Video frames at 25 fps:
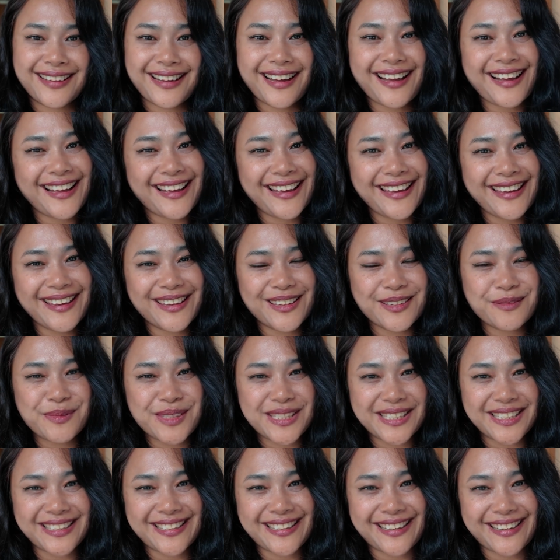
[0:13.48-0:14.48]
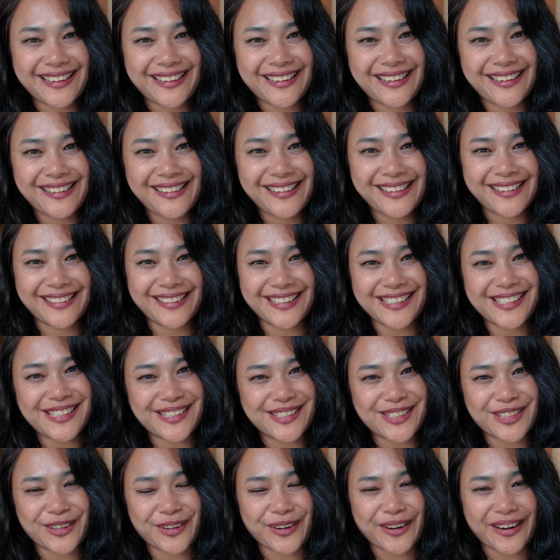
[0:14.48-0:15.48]
Hi, I'm Dina.
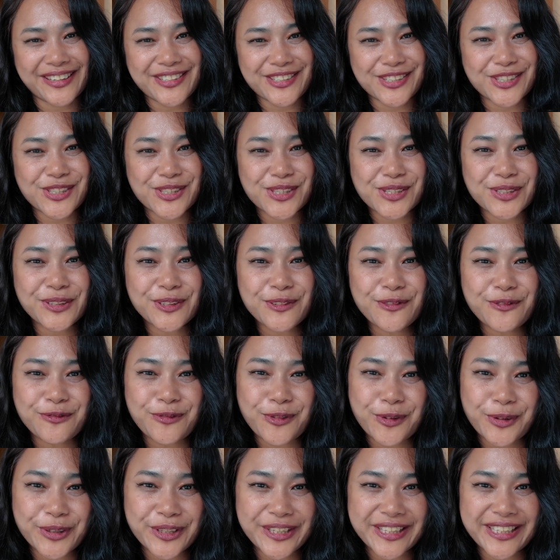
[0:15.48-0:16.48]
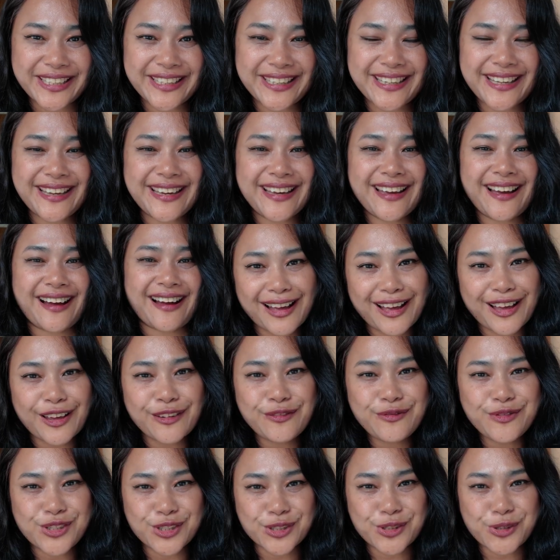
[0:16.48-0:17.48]
This year I just turned 40.
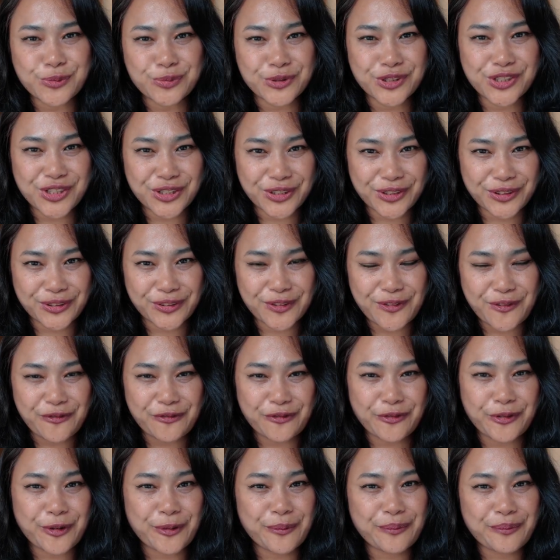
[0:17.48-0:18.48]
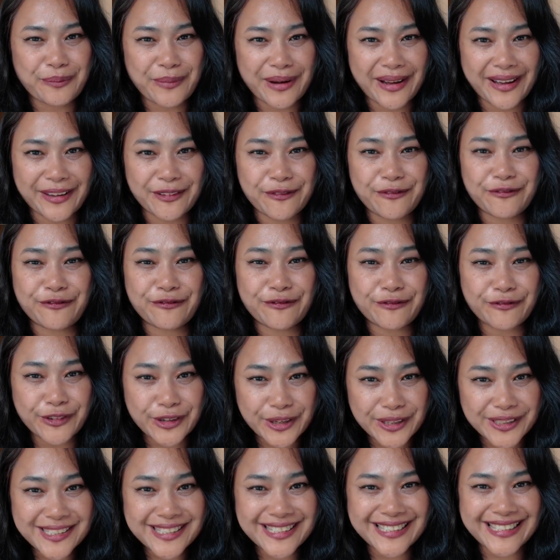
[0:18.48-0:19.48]
I've just returned from my
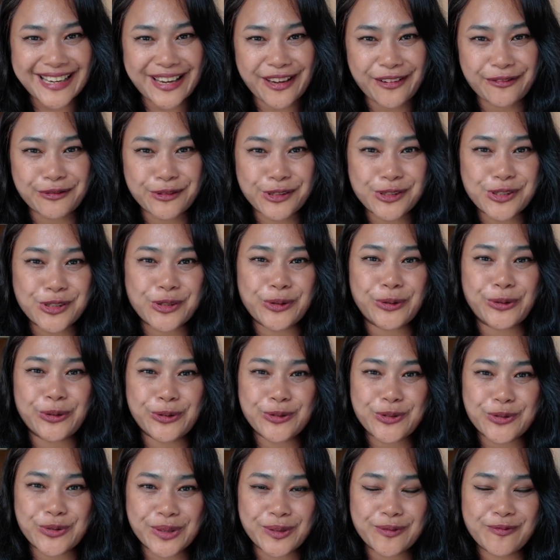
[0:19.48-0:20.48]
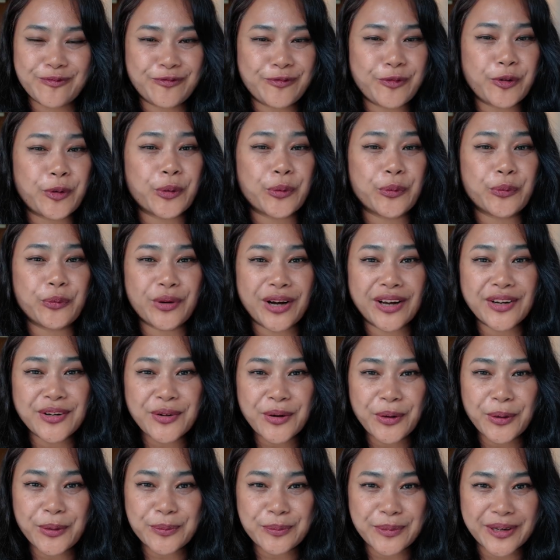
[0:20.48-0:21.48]
first ever solo trip for 1
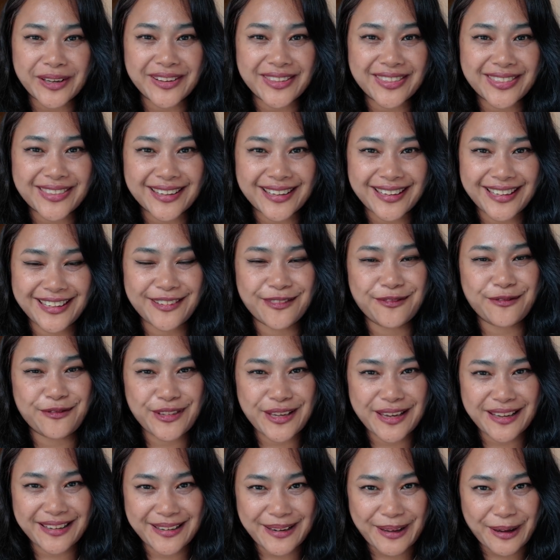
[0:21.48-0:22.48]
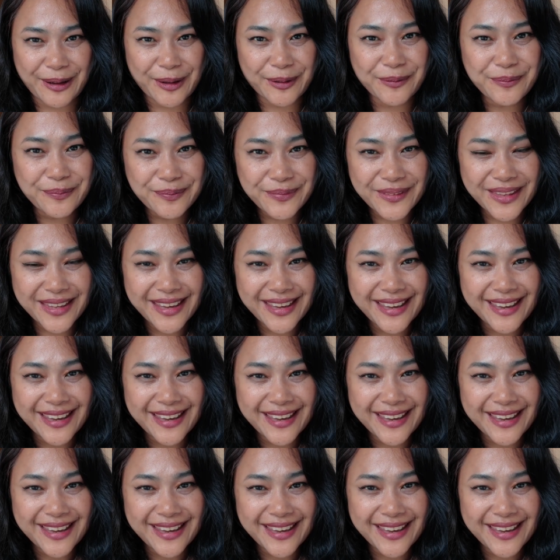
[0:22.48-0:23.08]
whole month in Vietnam.